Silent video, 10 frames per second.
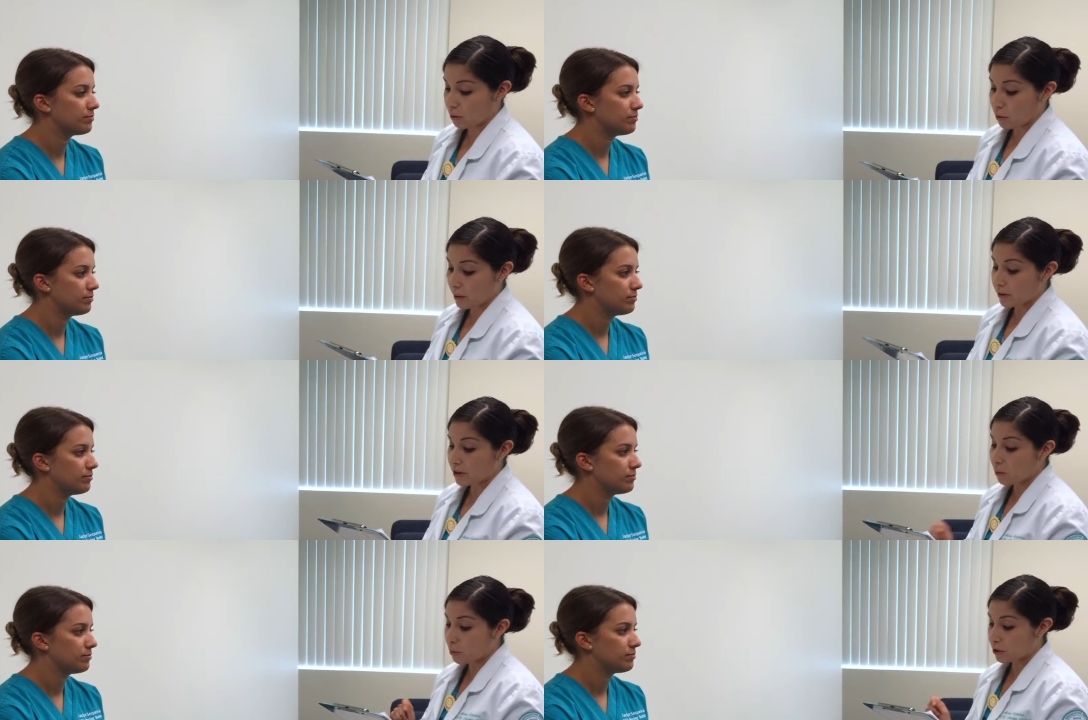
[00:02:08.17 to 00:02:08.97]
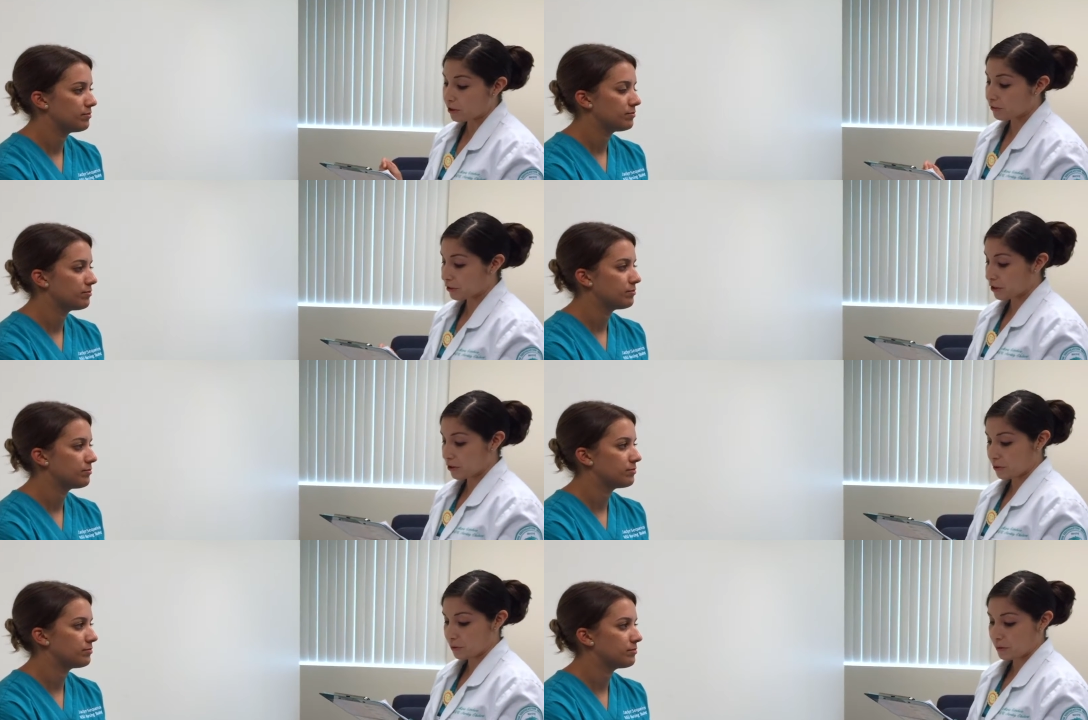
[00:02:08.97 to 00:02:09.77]
Speaker 1: or I'm gonna order for
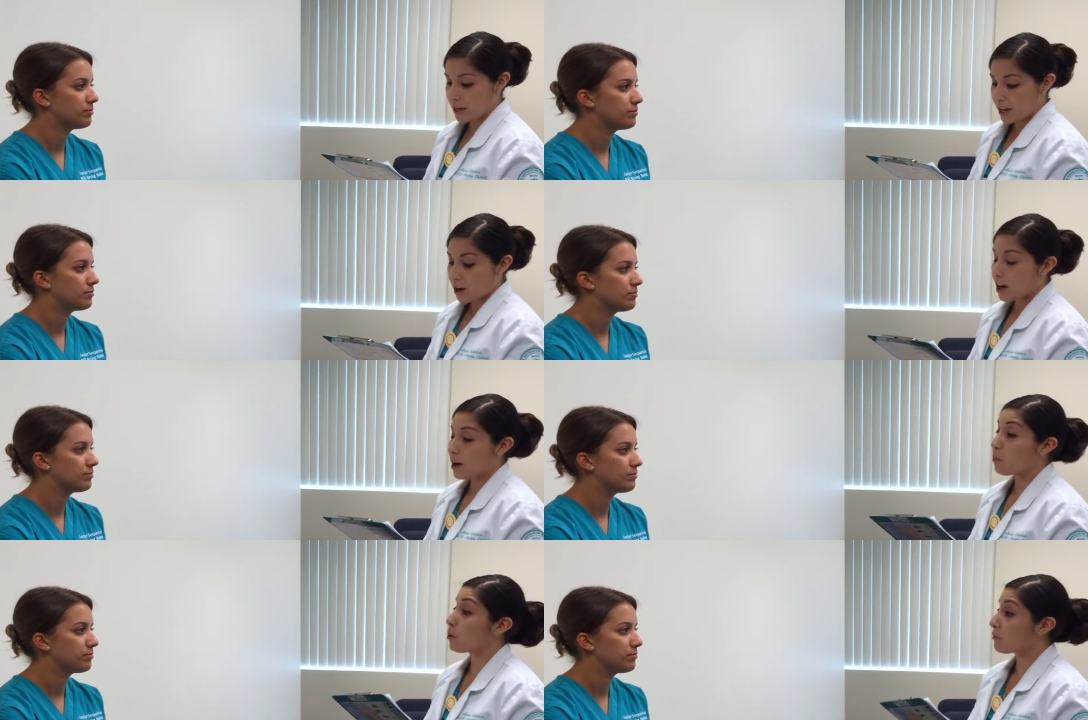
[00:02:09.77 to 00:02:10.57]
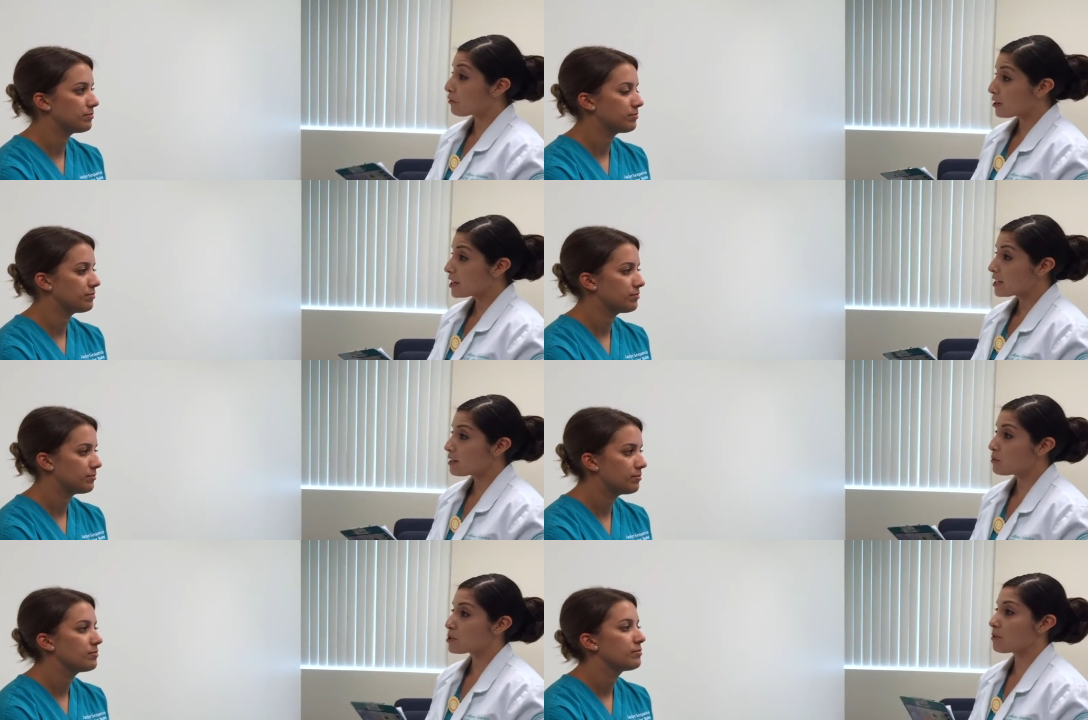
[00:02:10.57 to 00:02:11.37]
you uh,
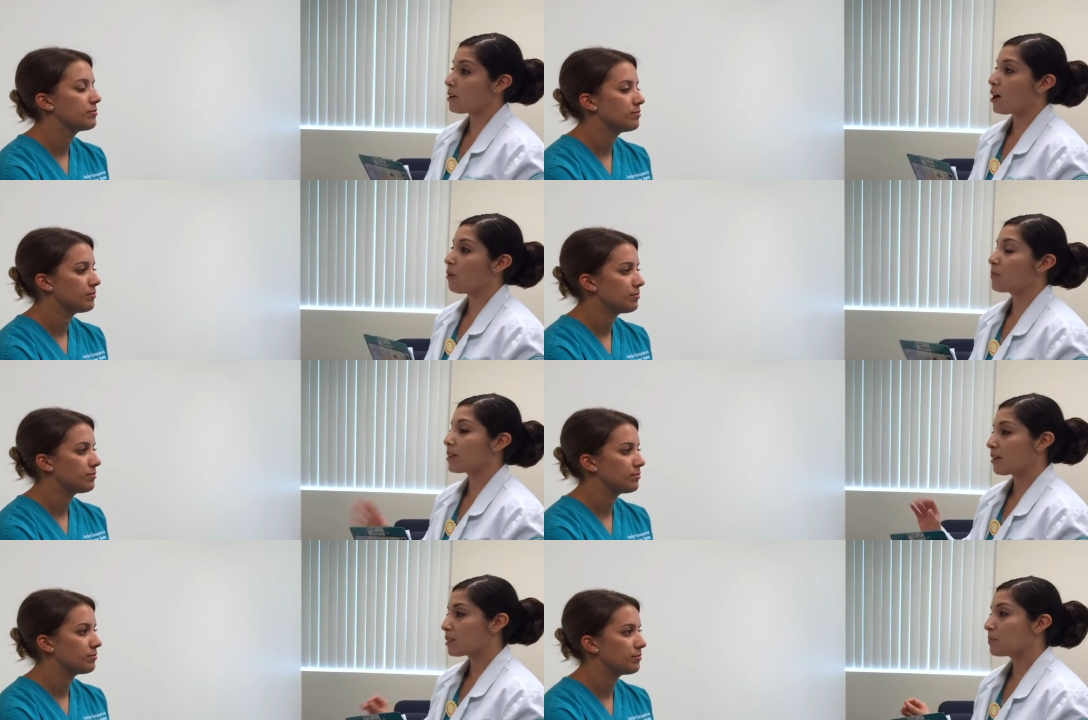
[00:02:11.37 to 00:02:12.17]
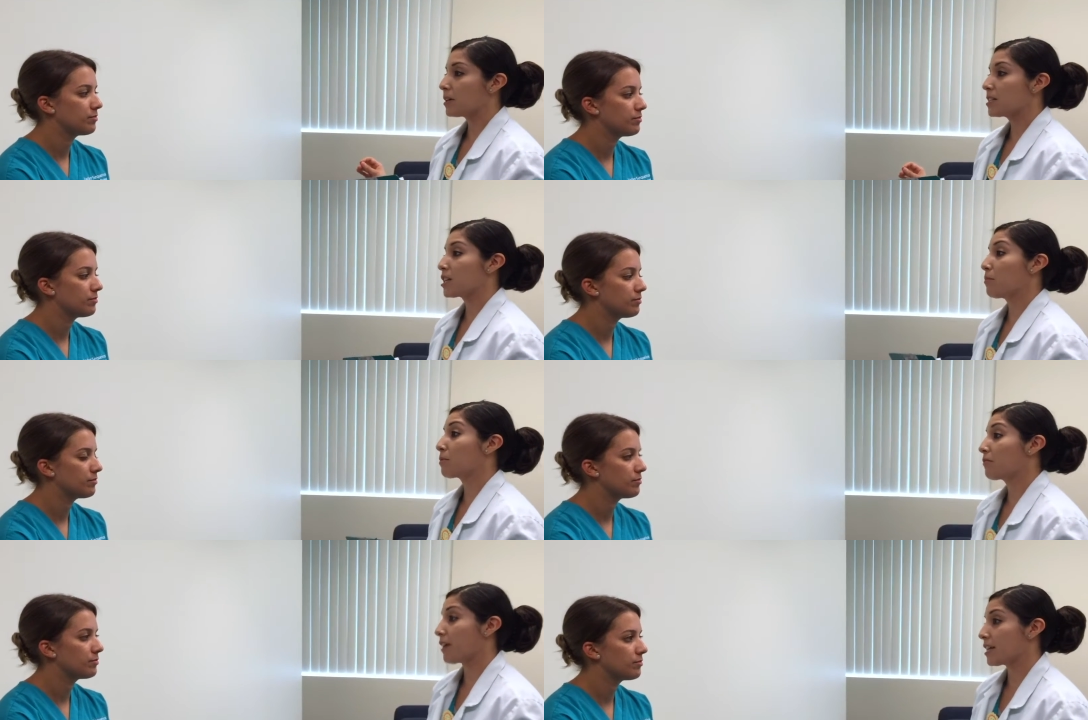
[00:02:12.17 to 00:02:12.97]
warfarin, which will help thin out the bloods, help
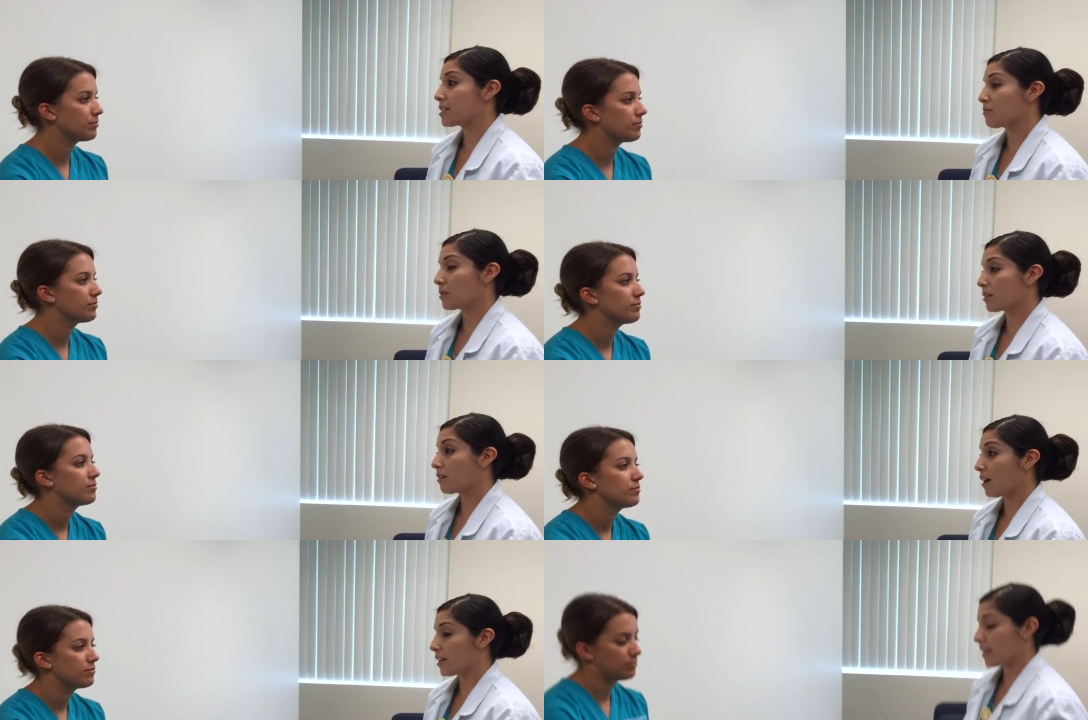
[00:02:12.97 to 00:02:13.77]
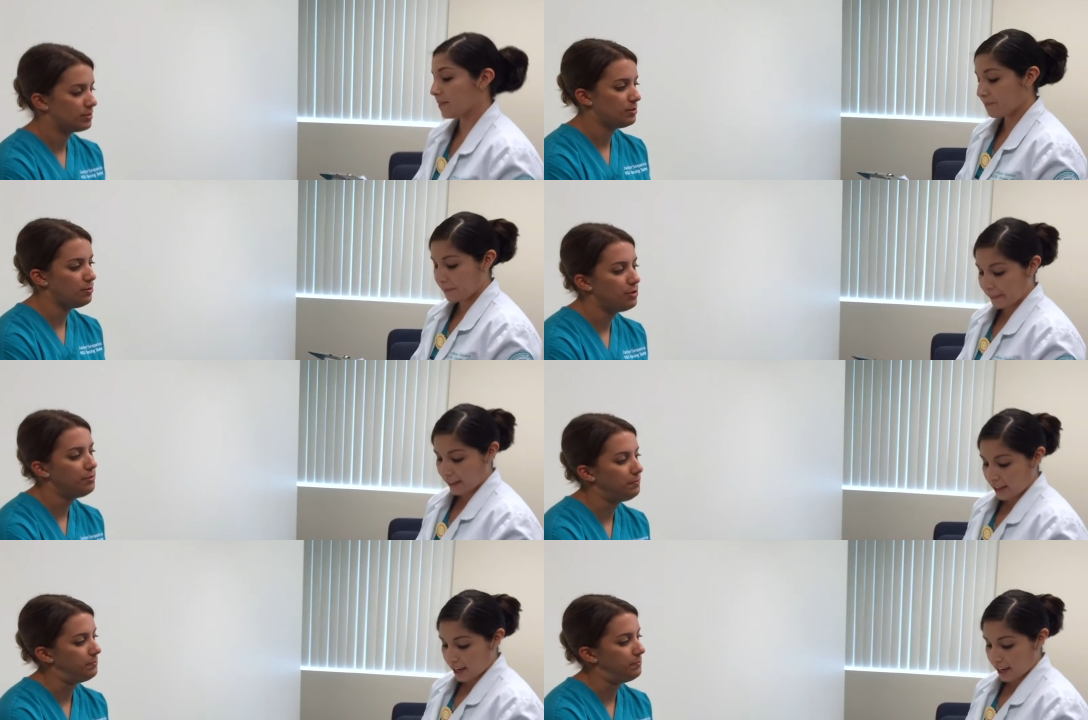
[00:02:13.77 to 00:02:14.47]
prevent some of the clotting. Okay.